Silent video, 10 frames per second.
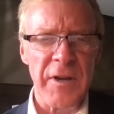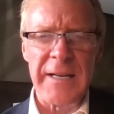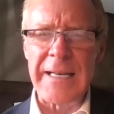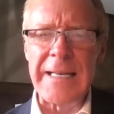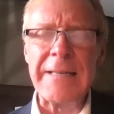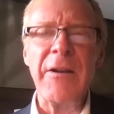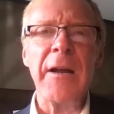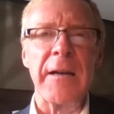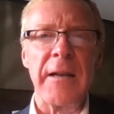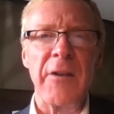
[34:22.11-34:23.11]
a little
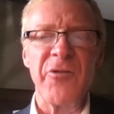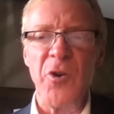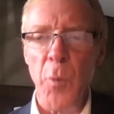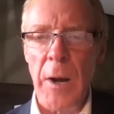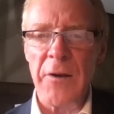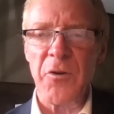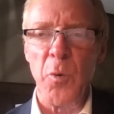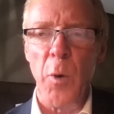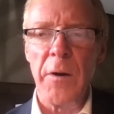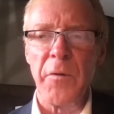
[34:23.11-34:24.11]
indignant, and she went to
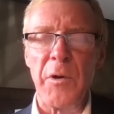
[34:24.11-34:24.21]
one of the